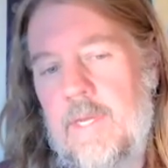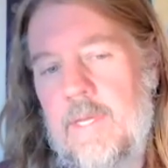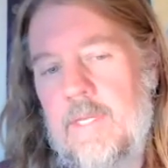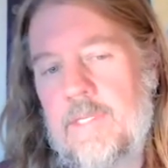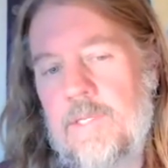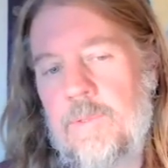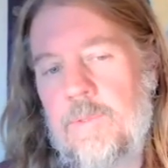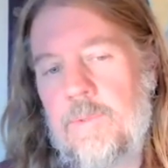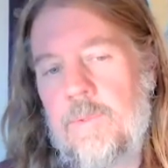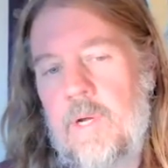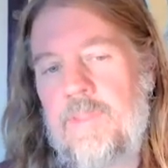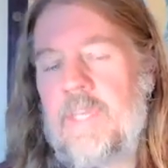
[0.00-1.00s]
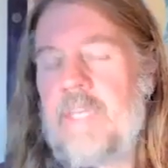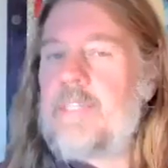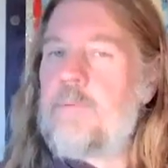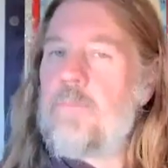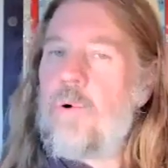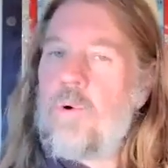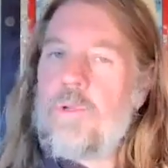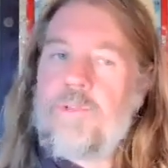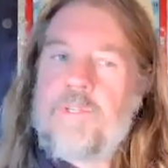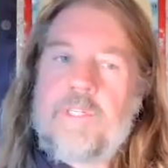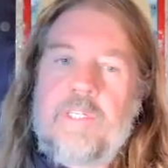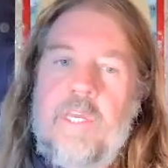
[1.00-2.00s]
And so I think it's
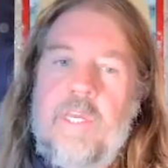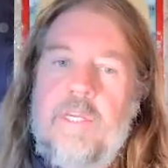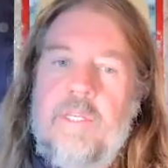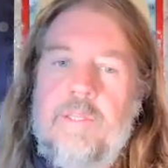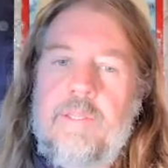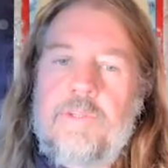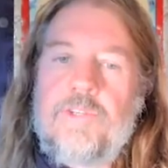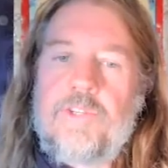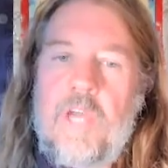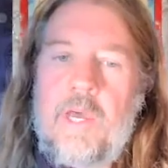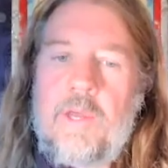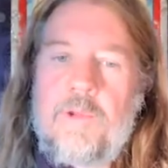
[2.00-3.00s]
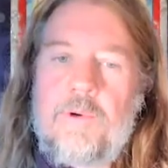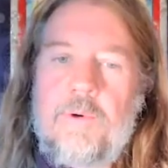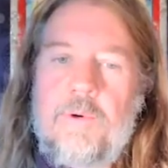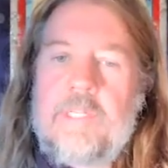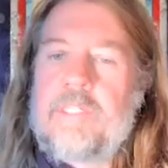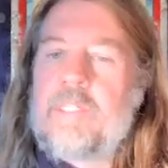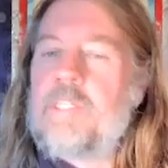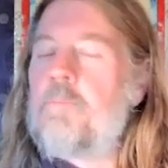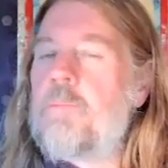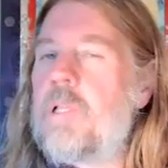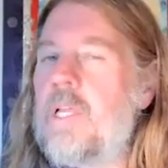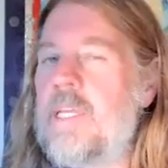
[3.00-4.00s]
important to say that the shadow isn't a
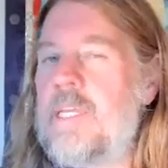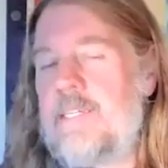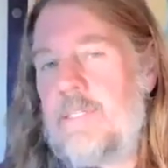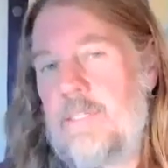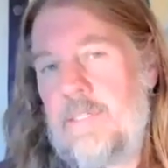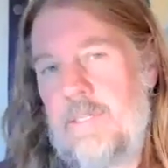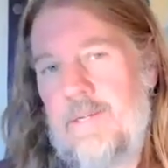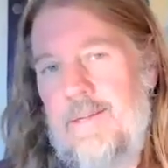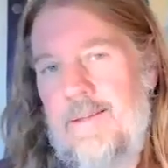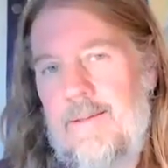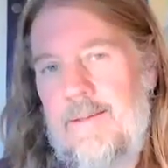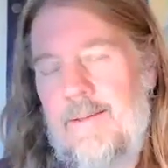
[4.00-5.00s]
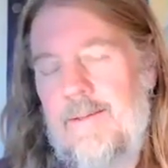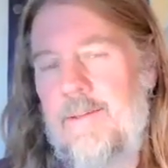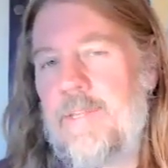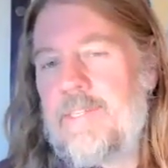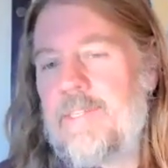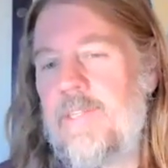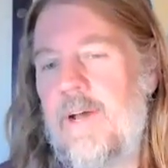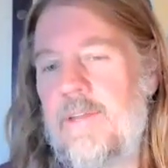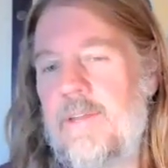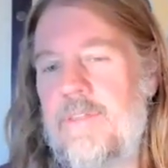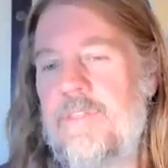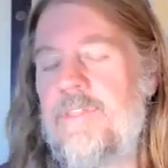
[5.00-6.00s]
place and it's
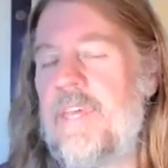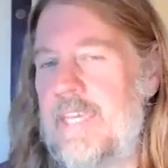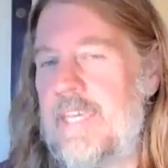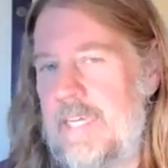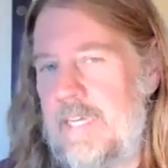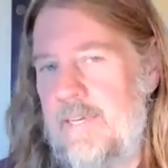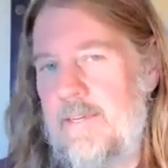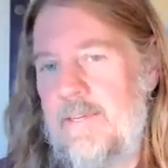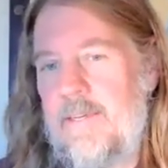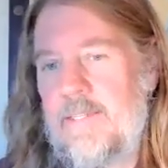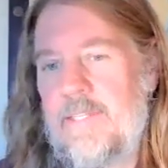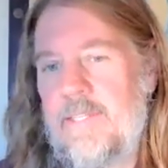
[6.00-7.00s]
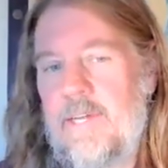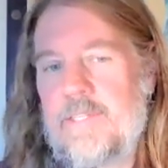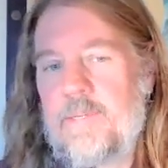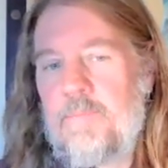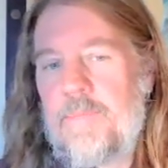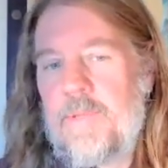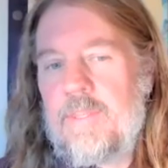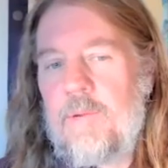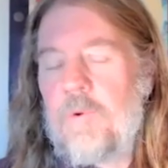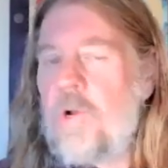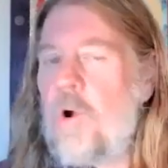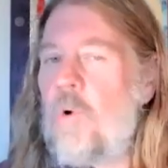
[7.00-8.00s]
not a thing. It's not something
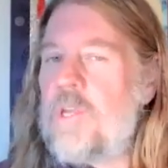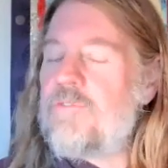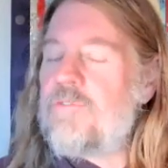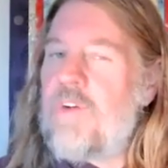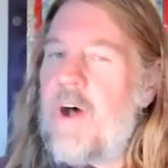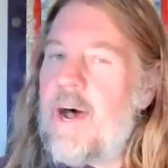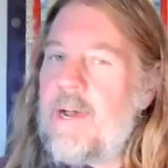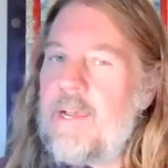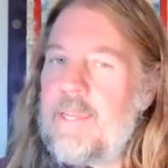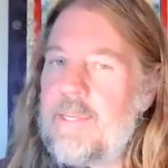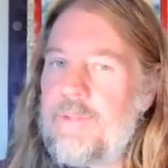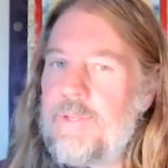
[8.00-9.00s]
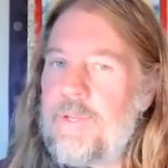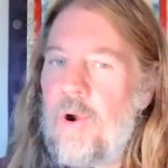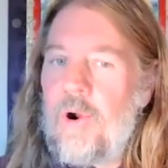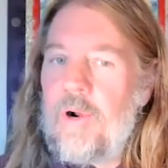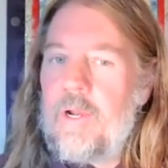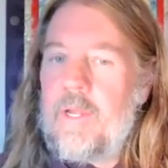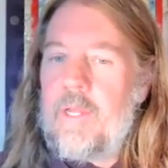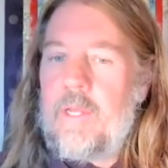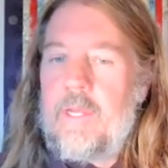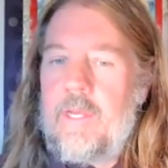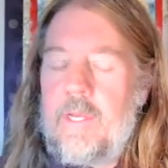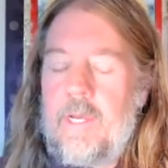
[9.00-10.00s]
that we're going to find in our
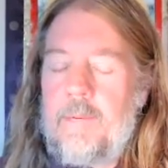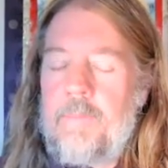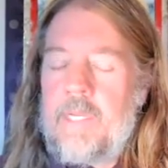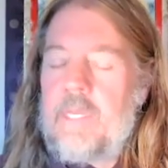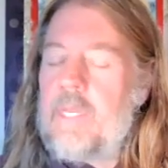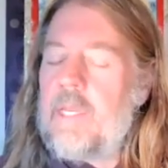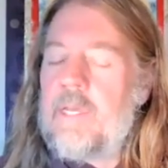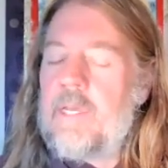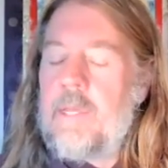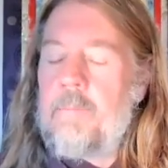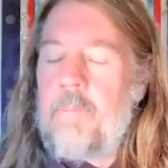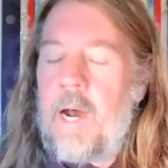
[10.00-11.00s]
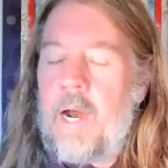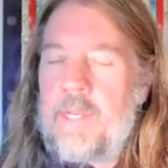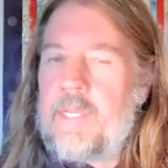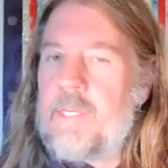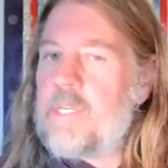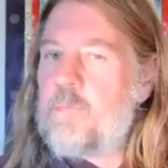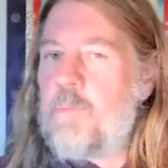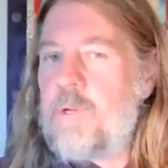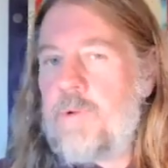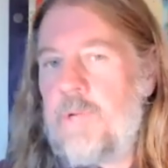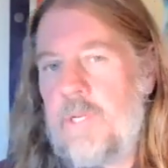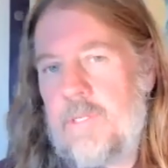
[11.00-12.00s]
immediate embodied
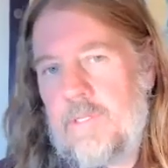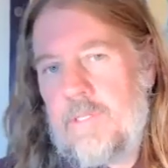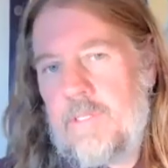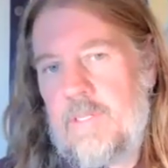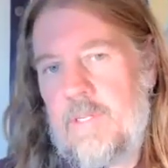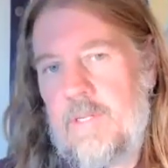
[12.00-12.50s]
experience.